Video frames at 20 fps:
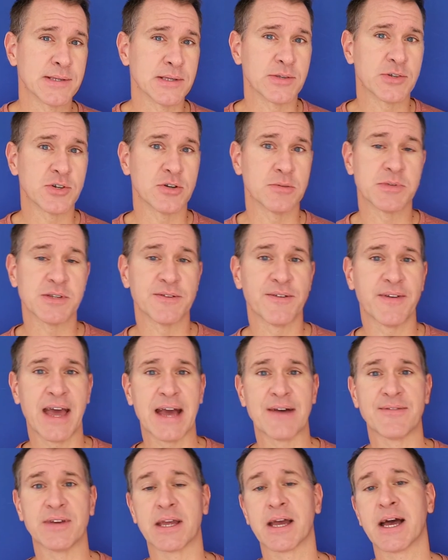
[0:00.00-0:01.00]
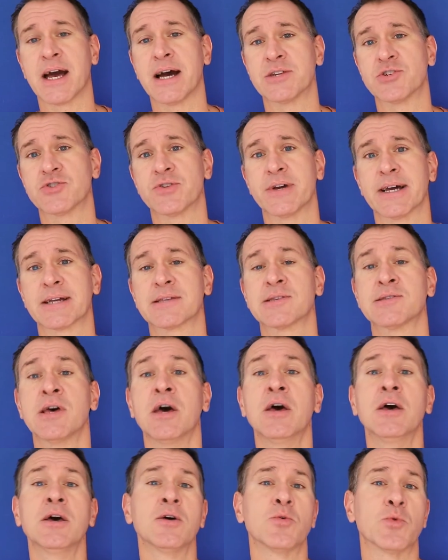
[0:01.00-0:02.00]
in terms of having contracts
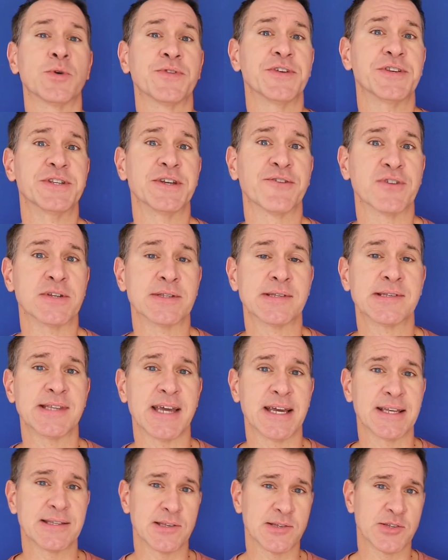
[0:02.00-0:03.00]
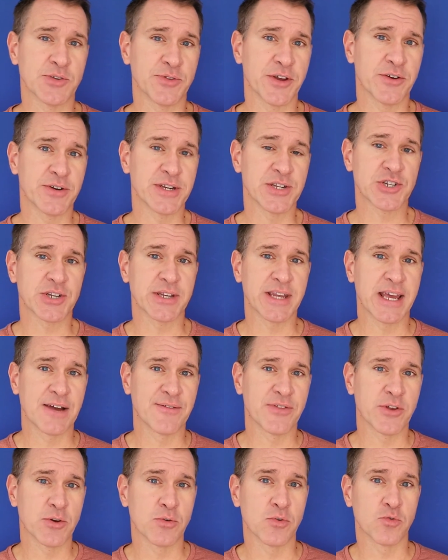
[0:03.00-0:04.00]
with the different states, and so they're each going to have
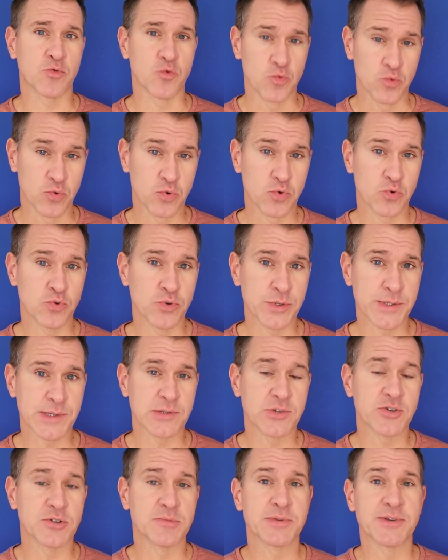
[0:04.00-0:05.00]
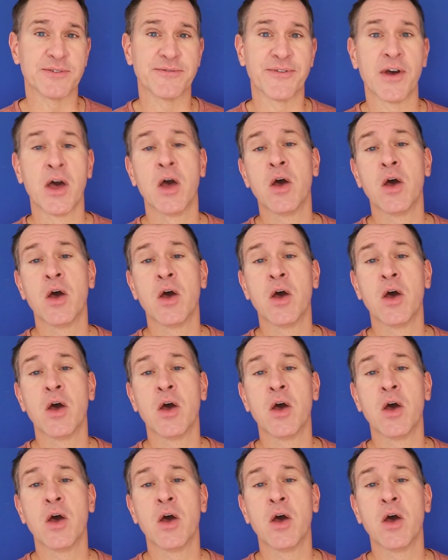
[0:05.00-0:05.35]
their own rules in terms of